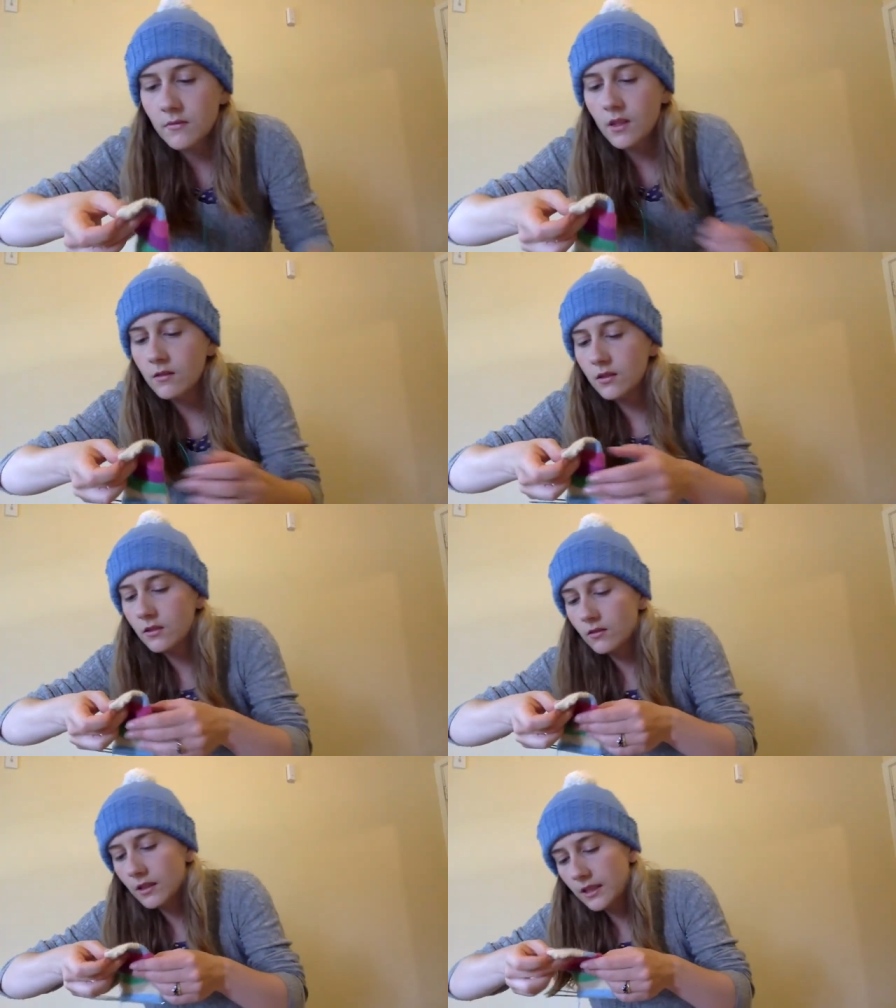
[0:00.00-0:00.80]
There was a
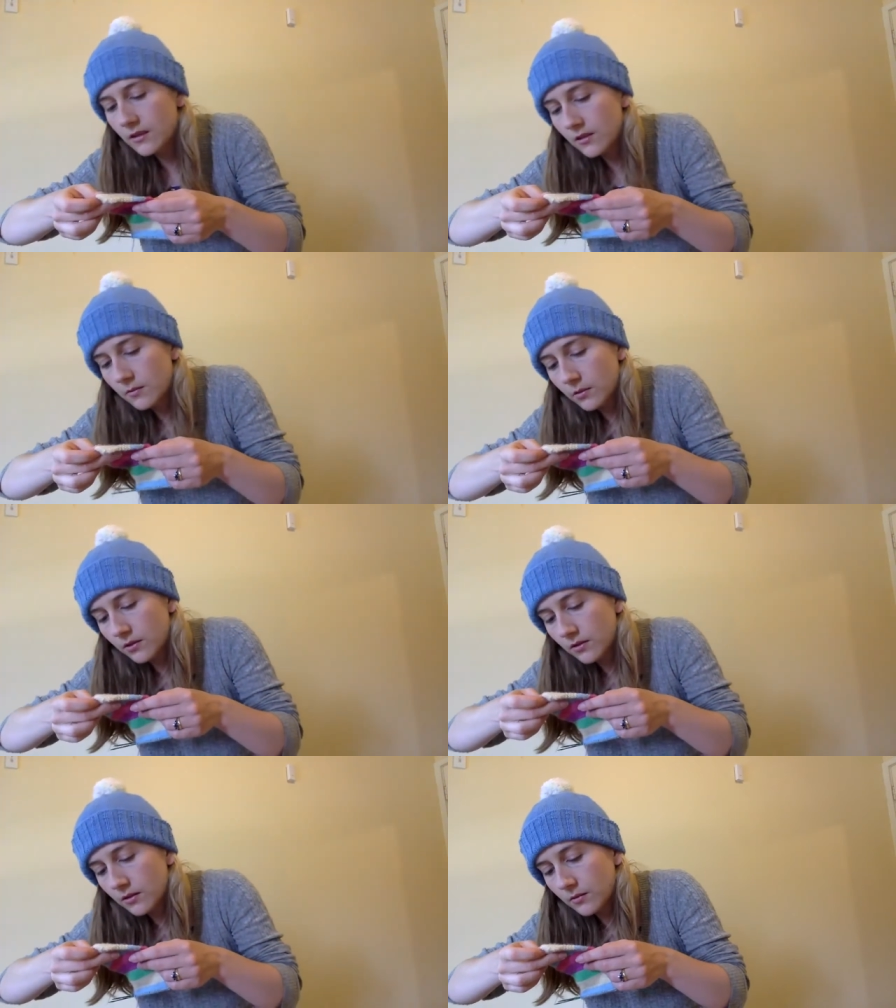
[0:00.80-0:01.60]
green
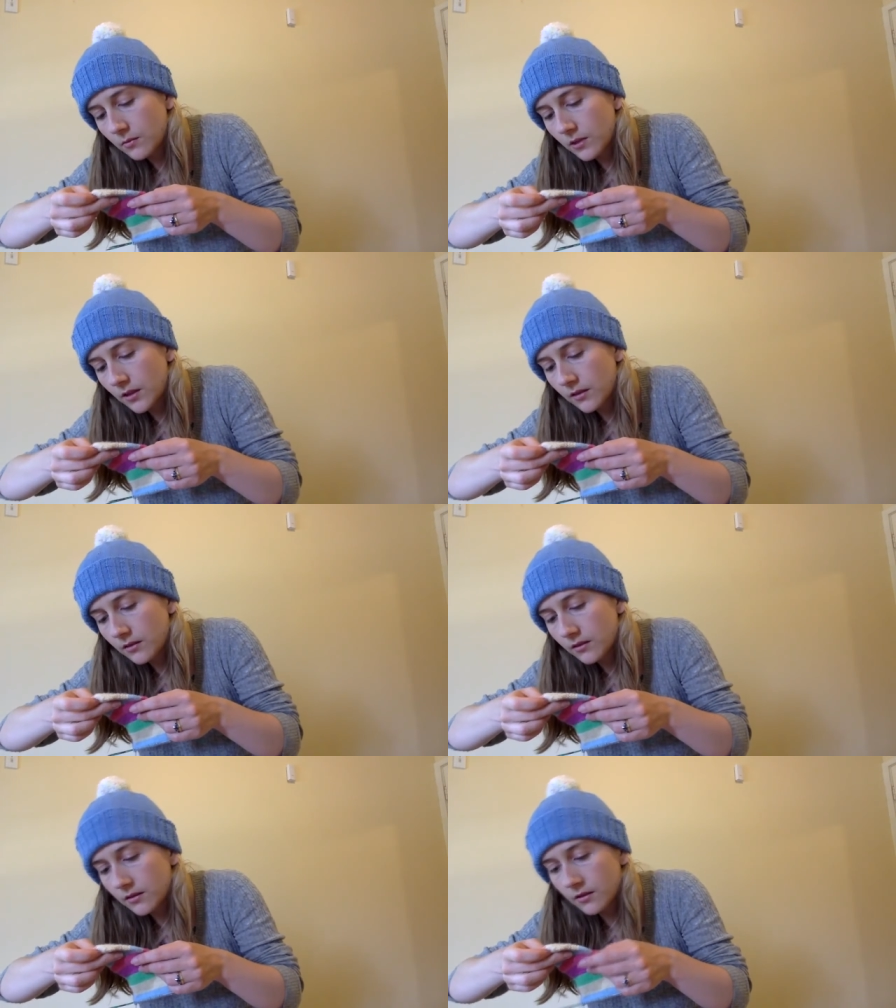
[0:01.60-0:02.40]
spot somewhere.
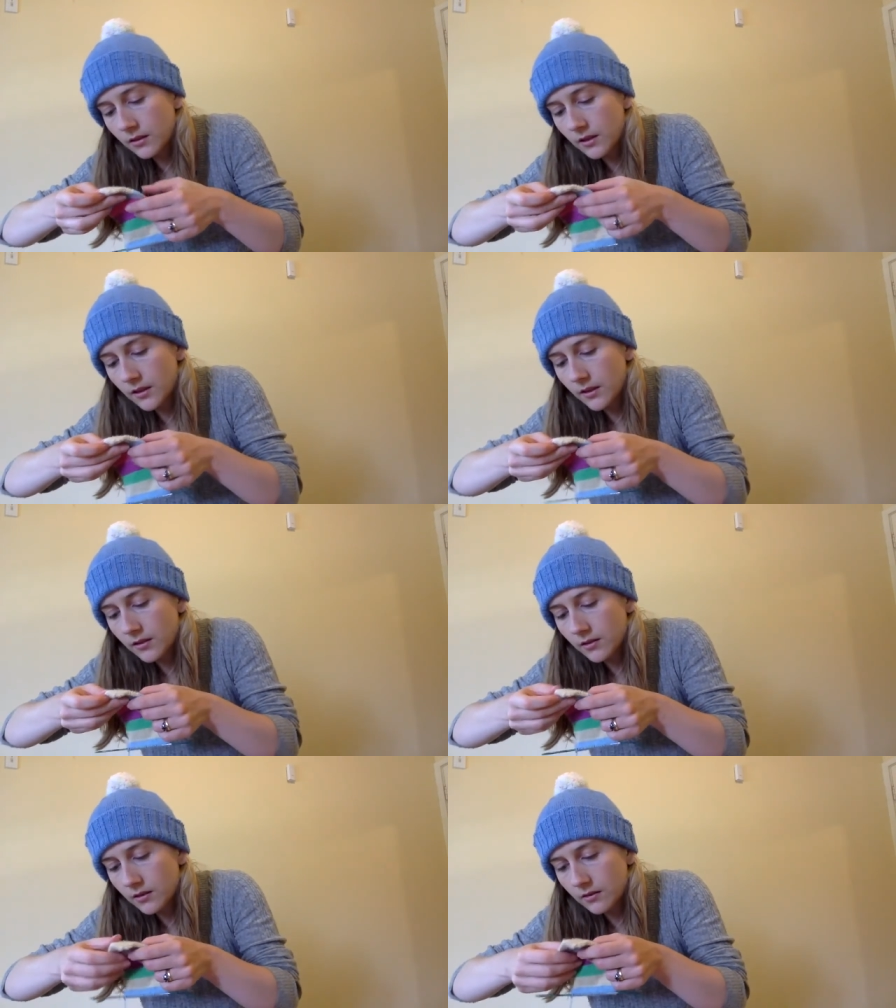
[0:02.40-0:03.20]
Oh yeah,
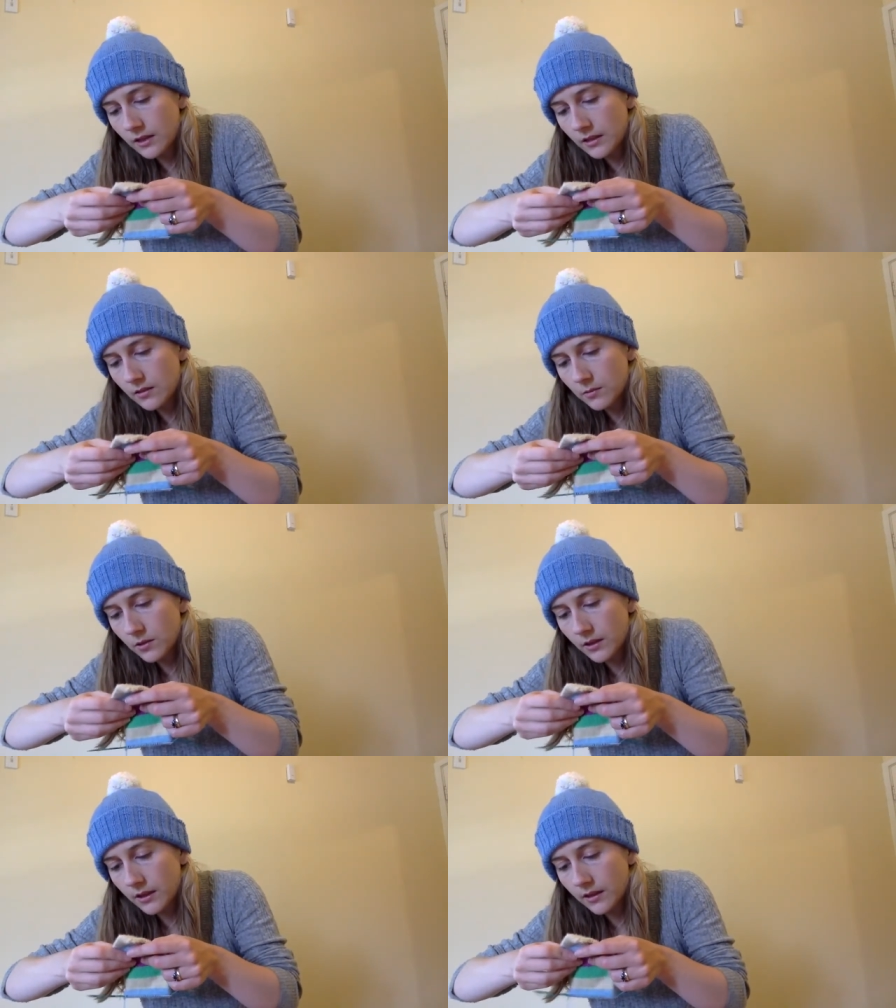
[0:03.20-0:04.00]
there is a green
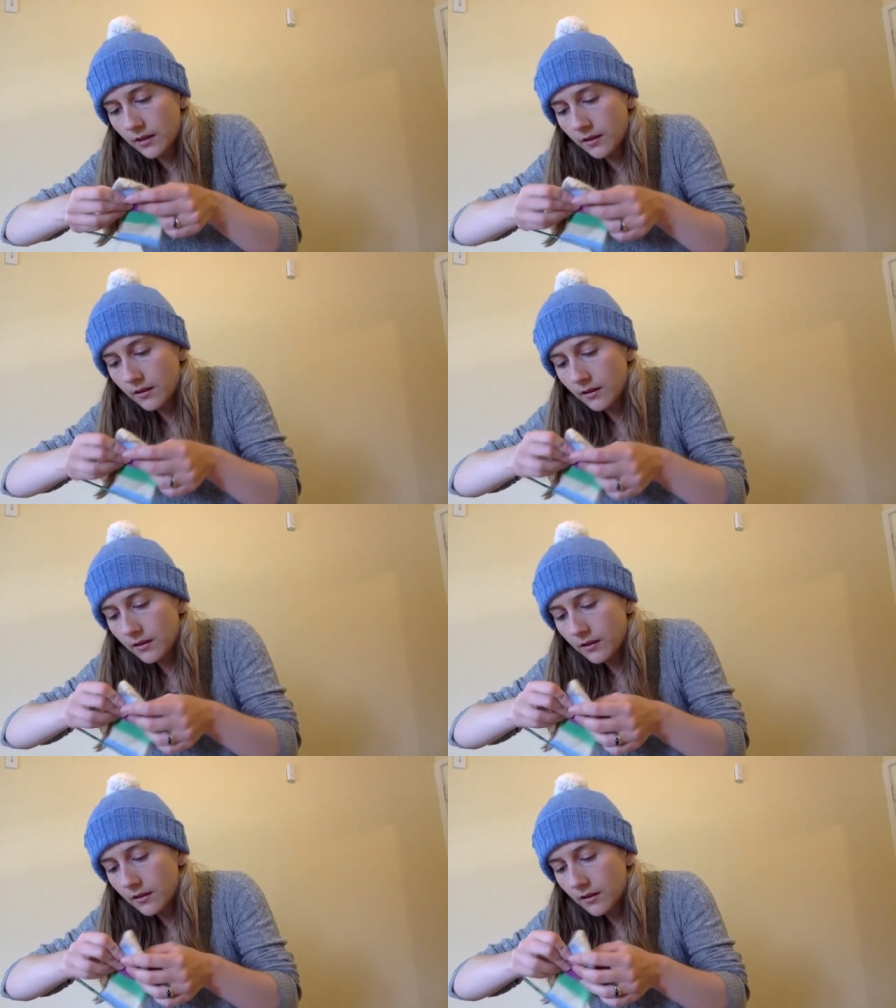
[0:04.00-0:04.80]
spot there.
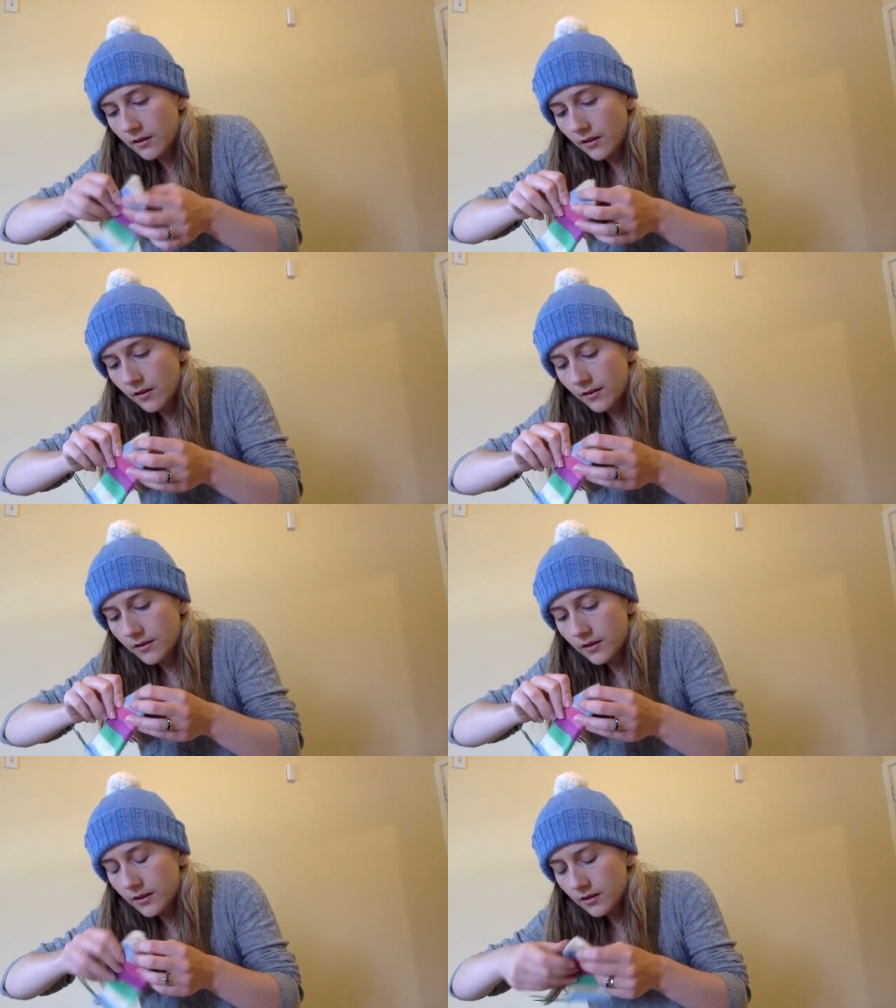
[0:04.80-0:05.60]

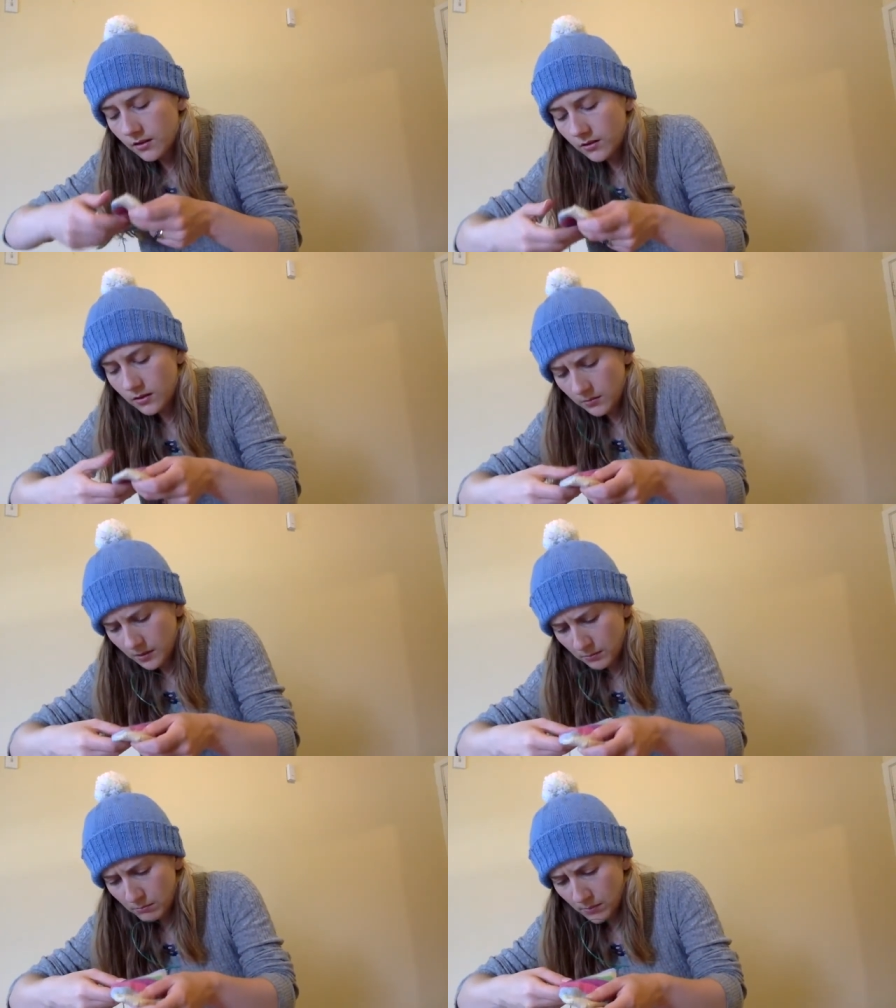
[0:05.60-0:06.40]
Just looks a
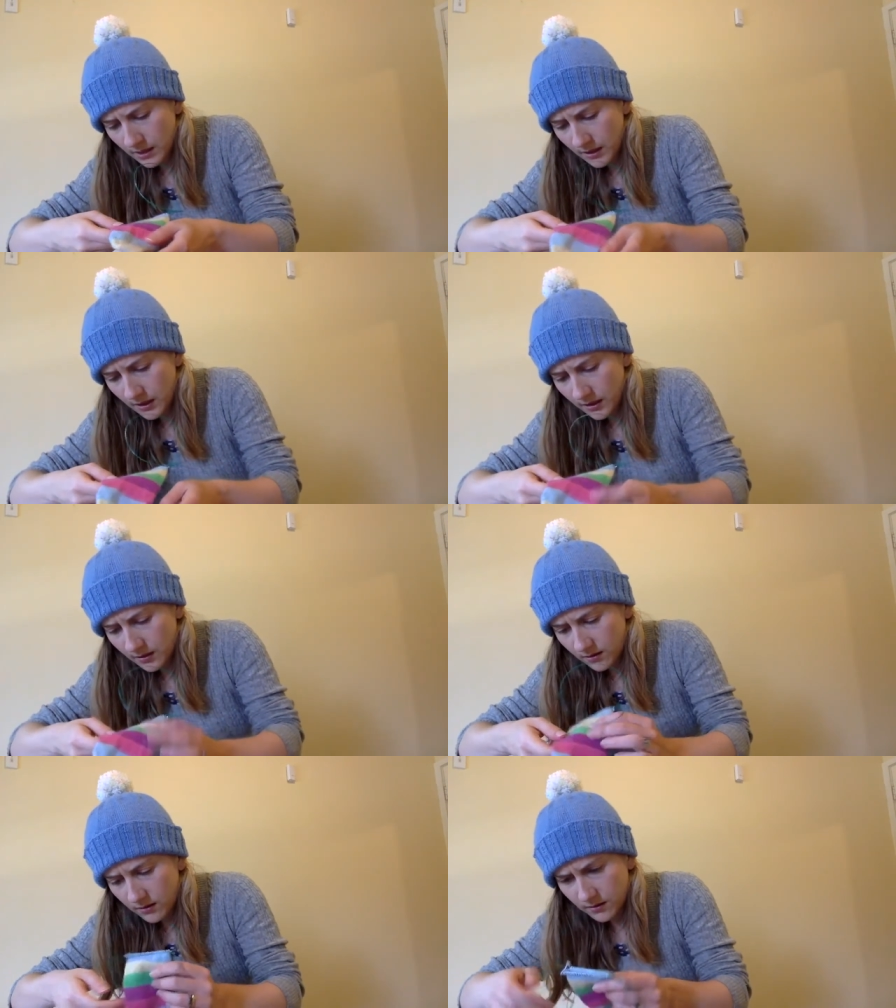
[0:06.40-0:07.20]
bit mucky
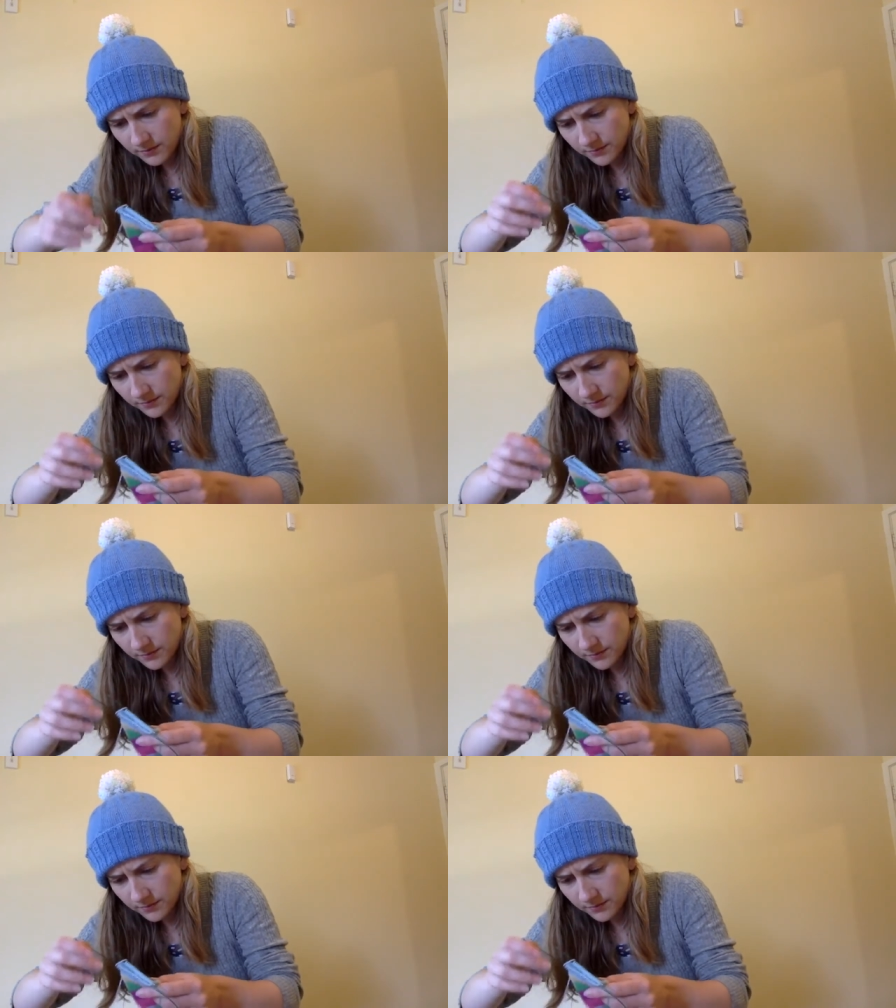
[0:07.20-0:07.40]
and